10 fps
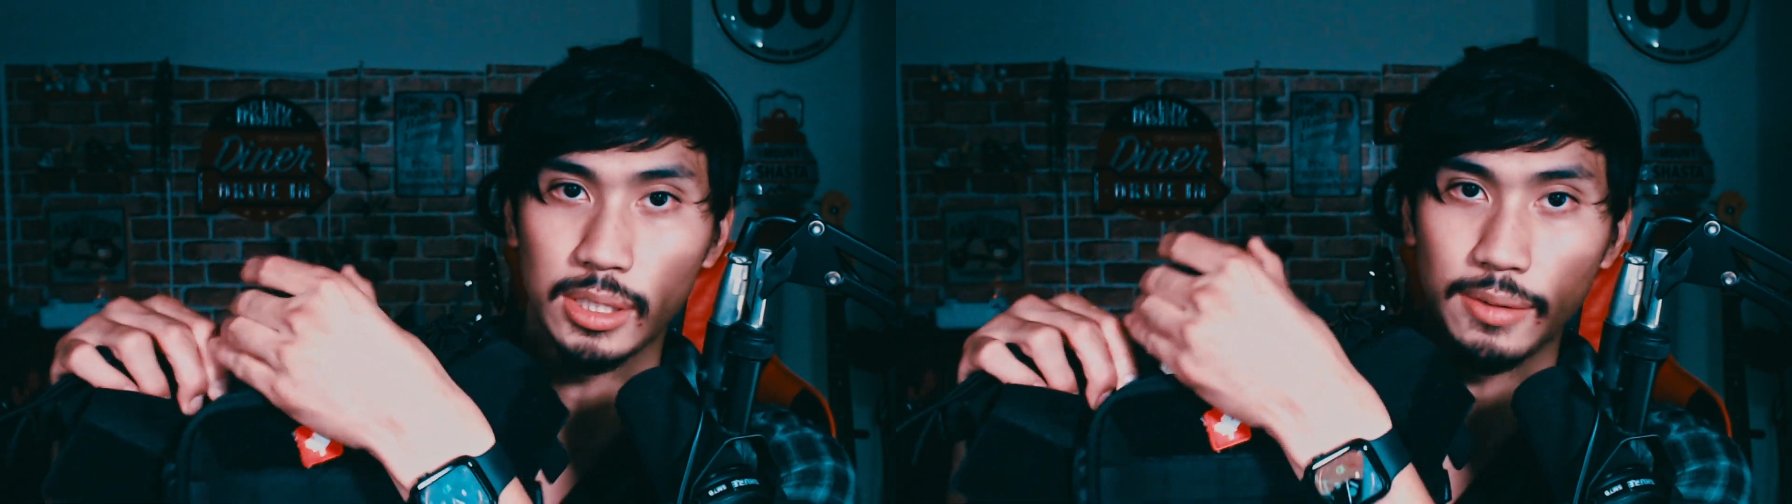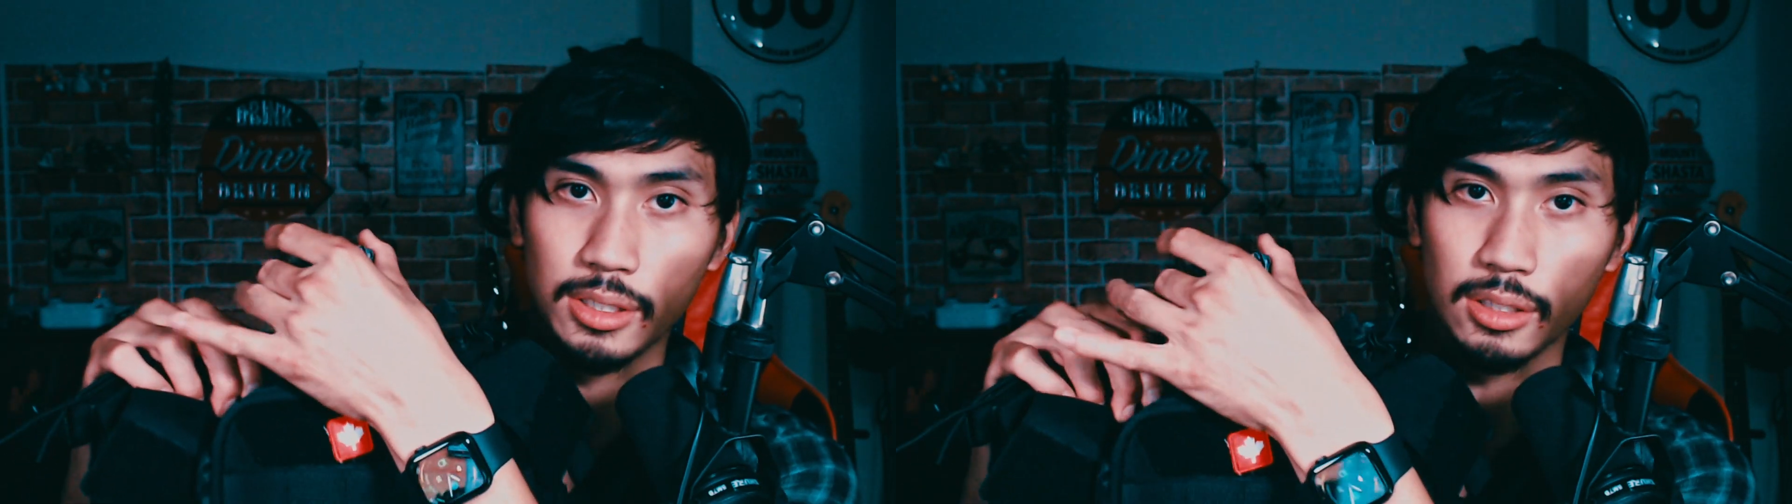
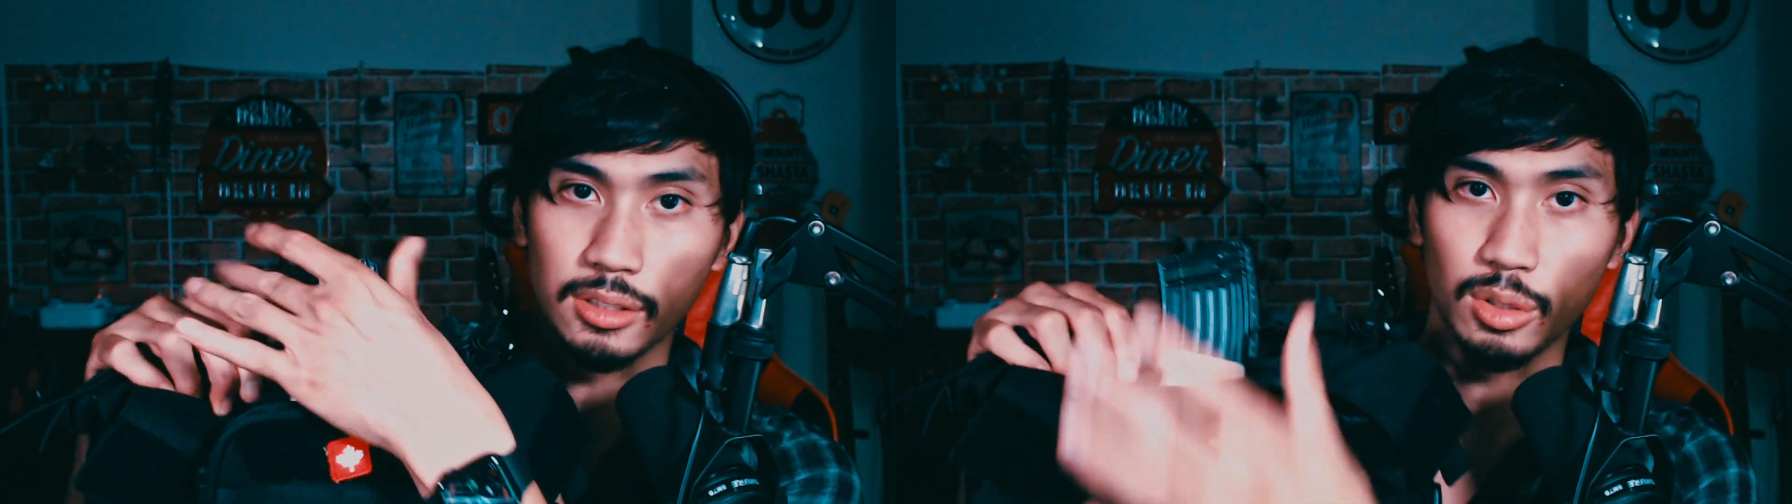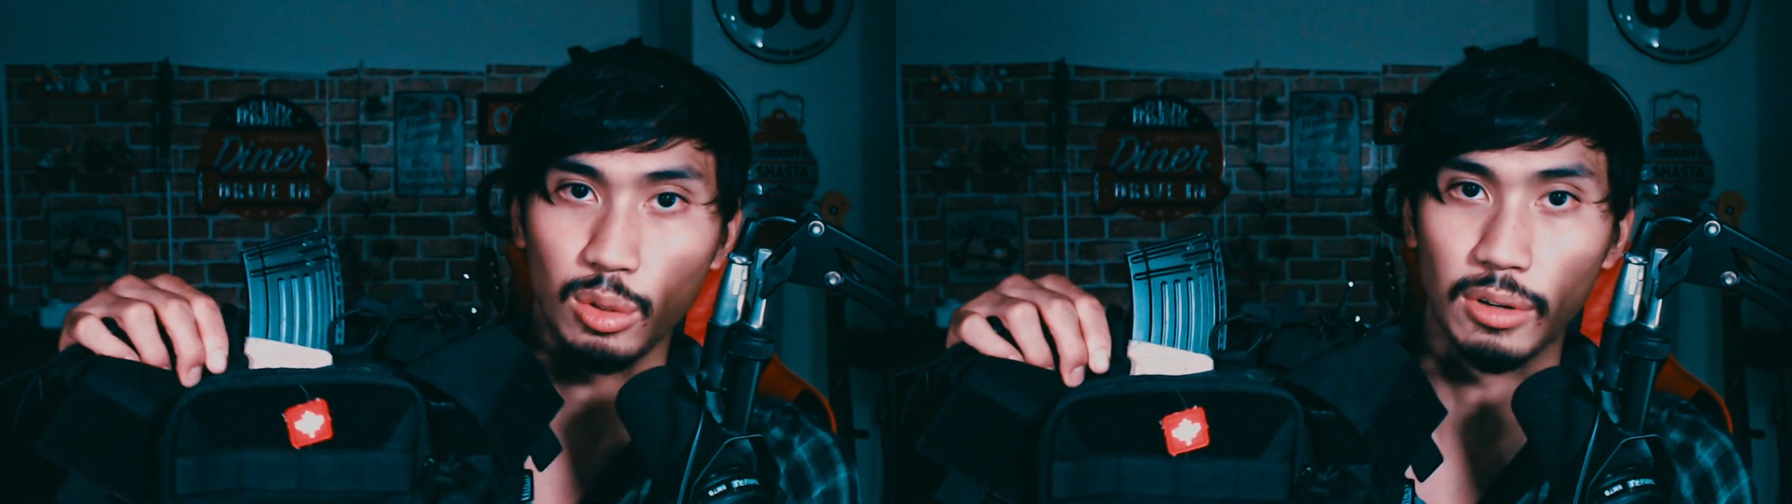
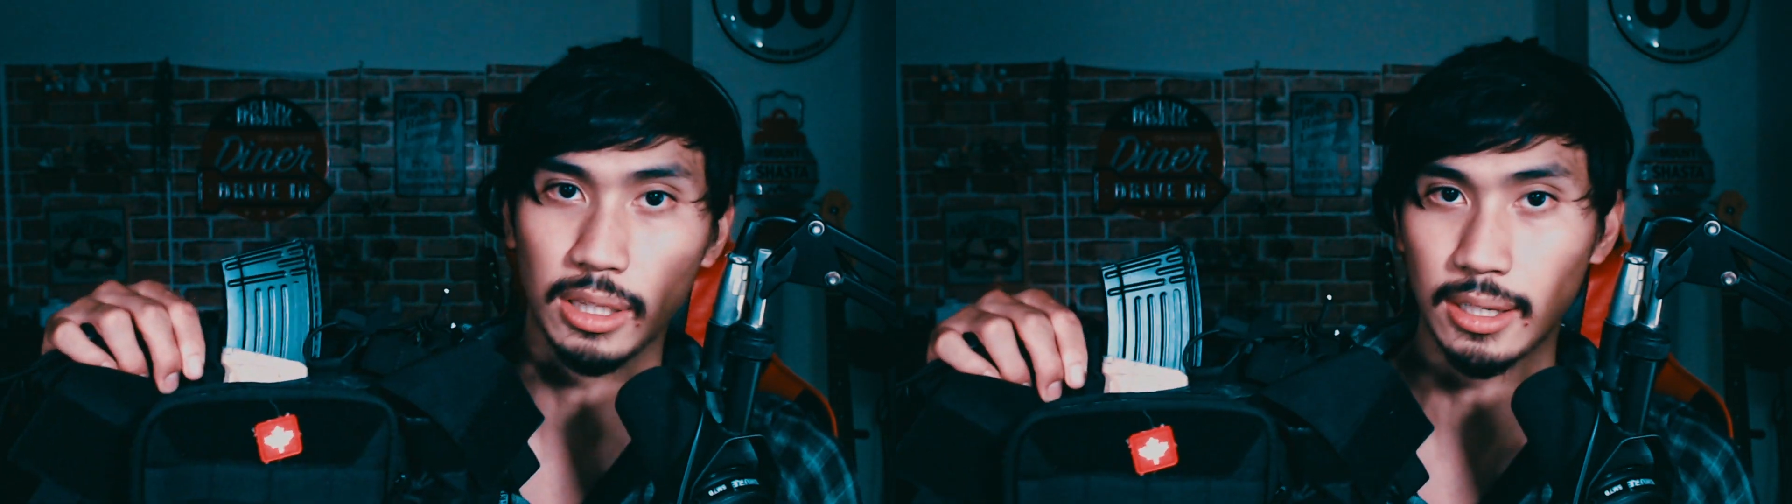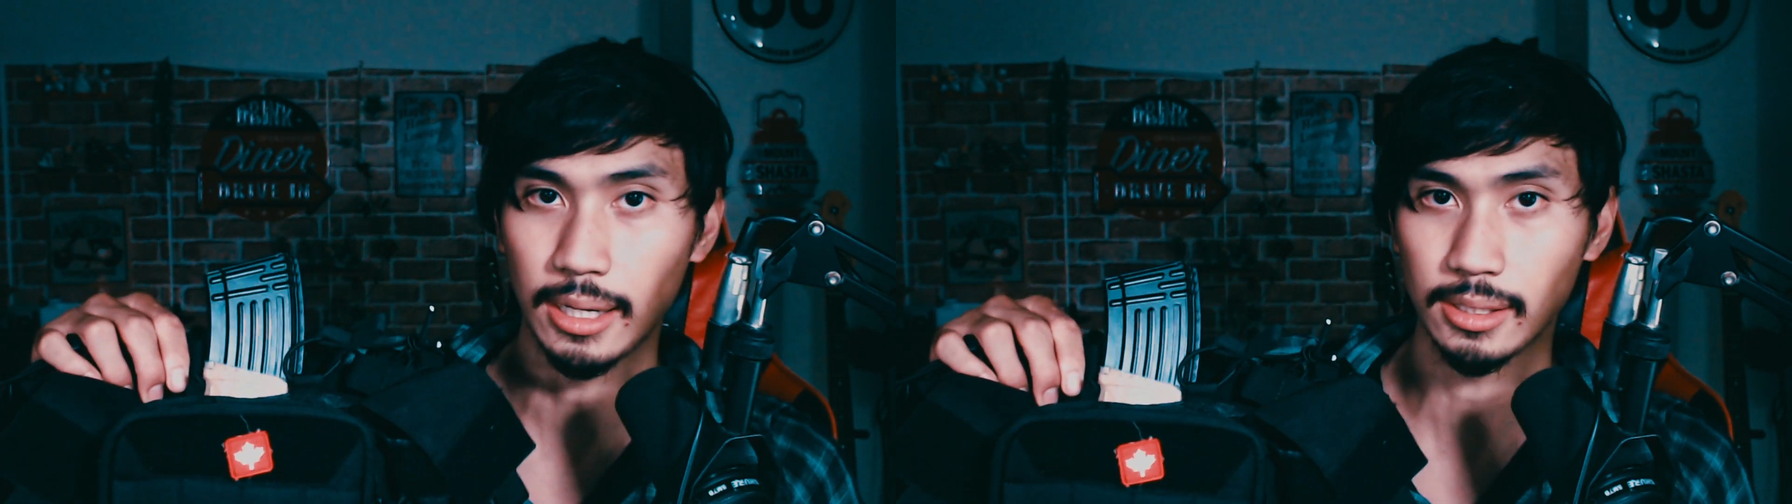7.62
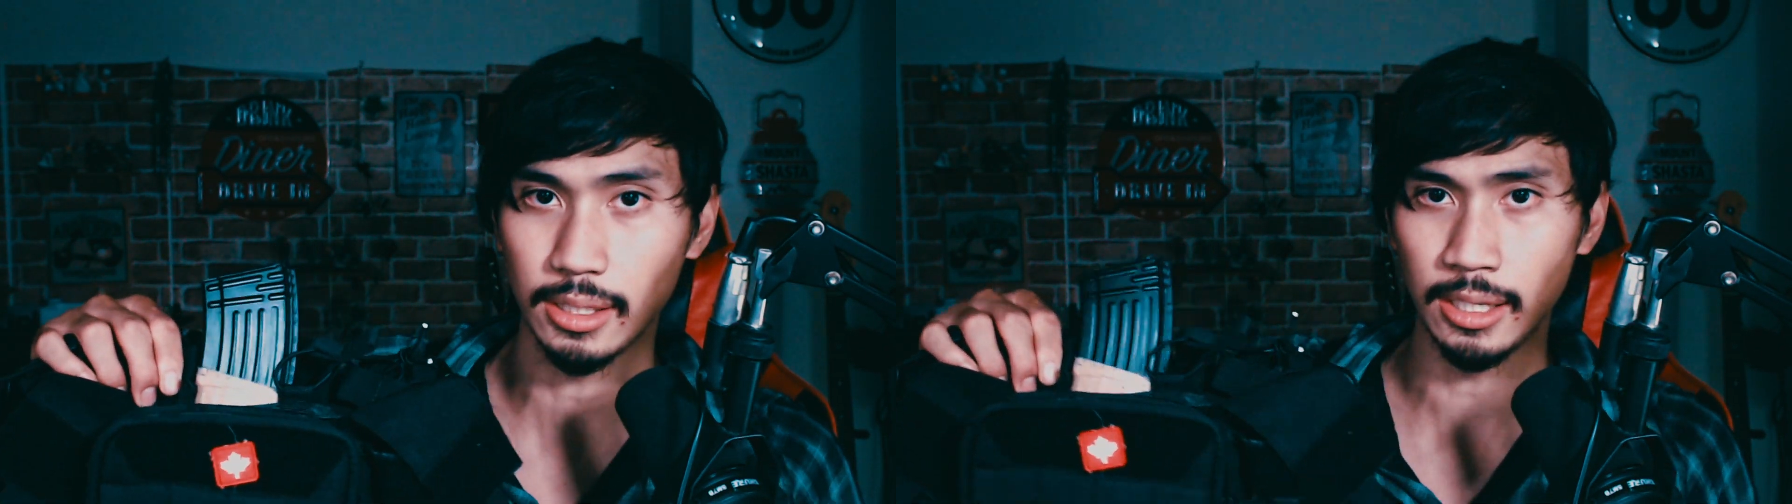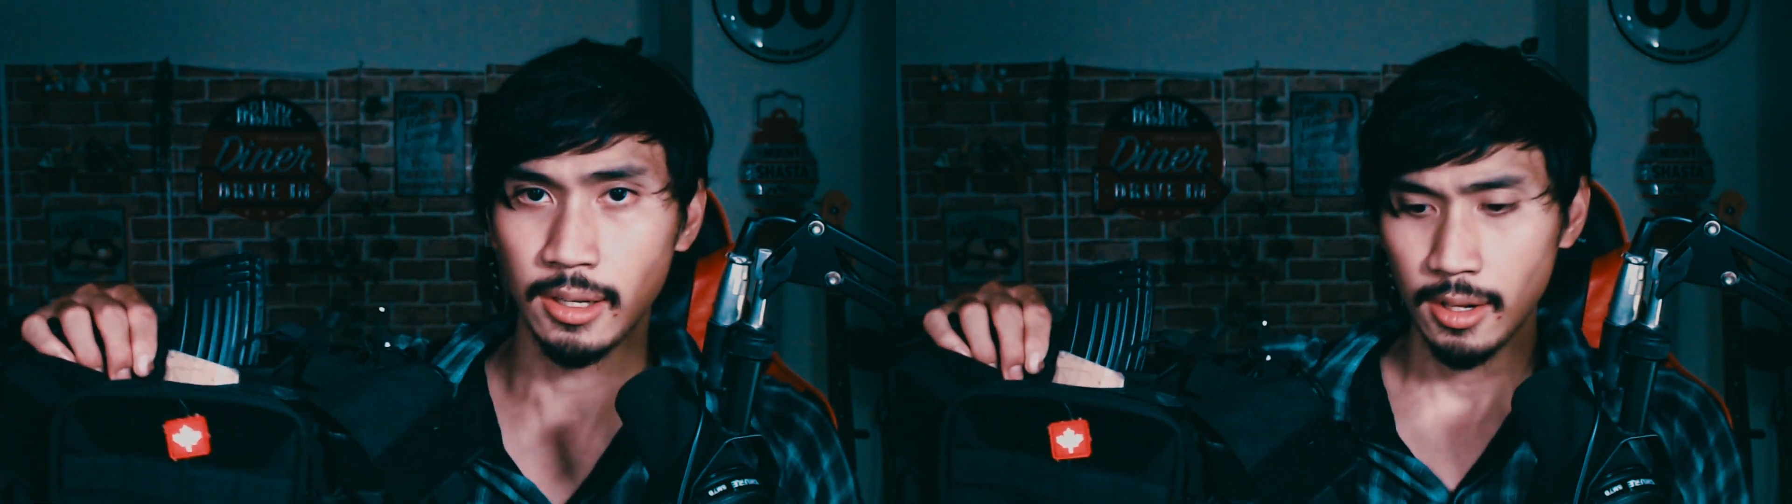really
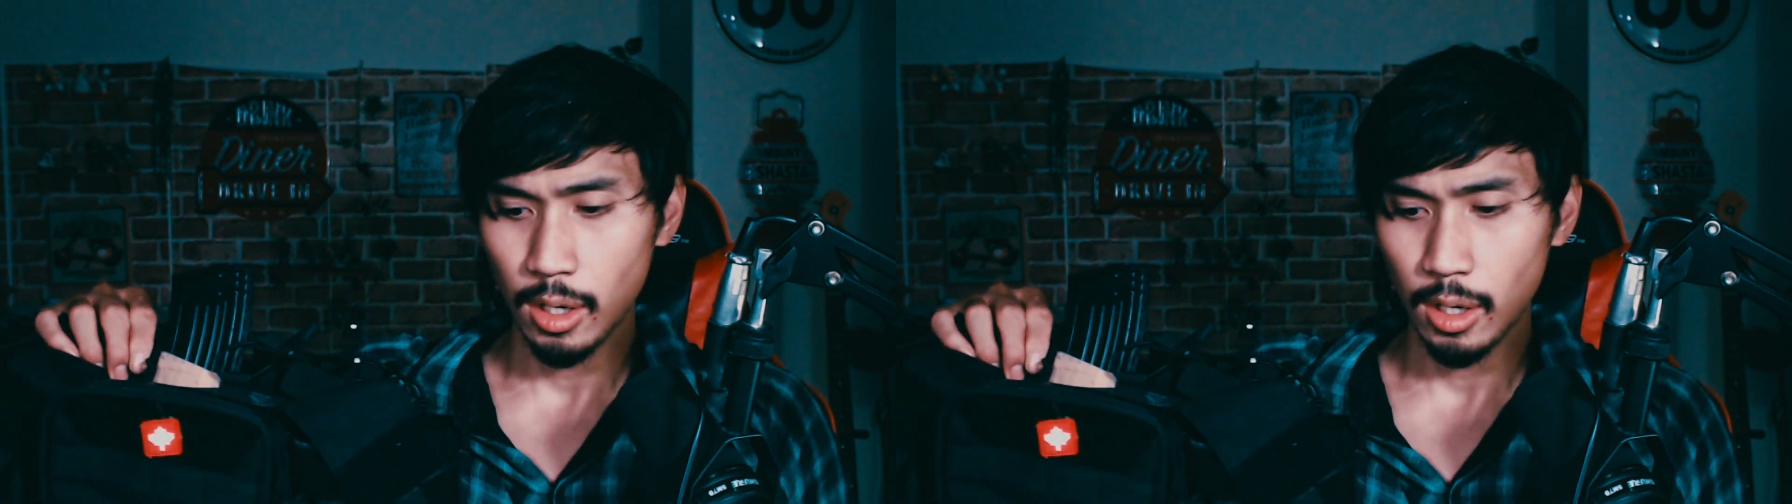nicely,